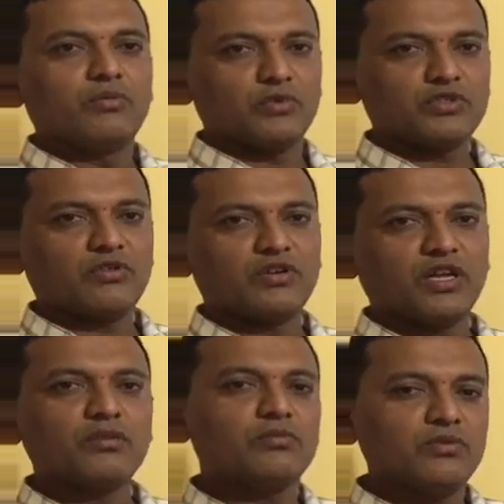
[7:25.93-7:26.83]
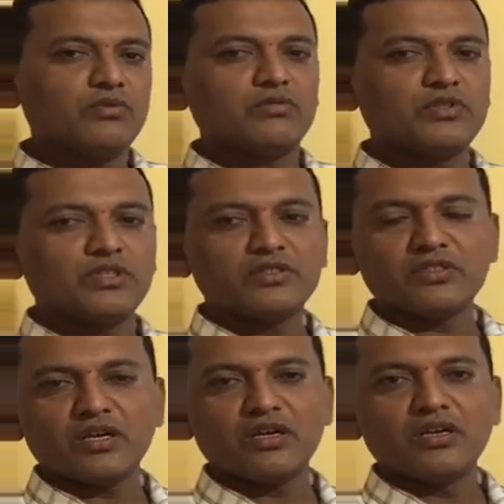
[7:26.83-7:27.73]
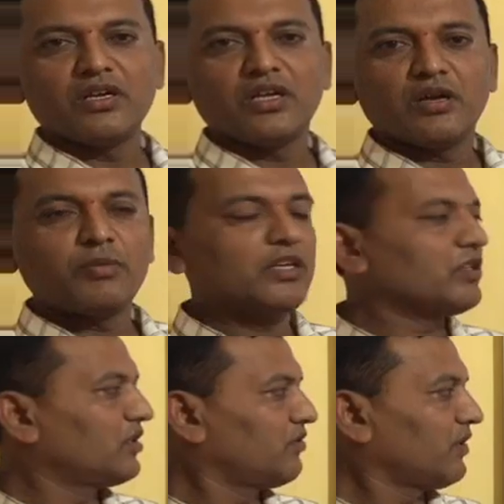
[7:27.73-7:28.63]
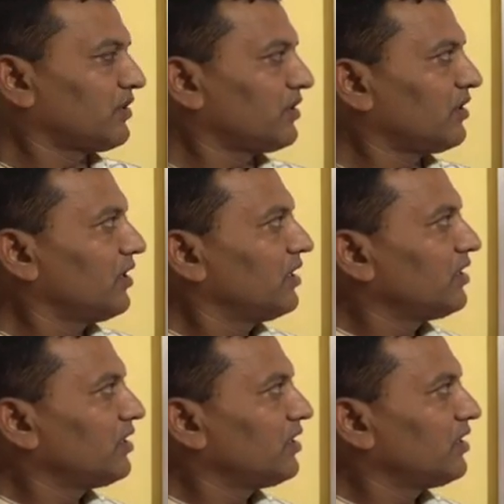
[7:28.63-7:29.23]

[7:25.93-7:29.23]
most of the time which is a bijective function.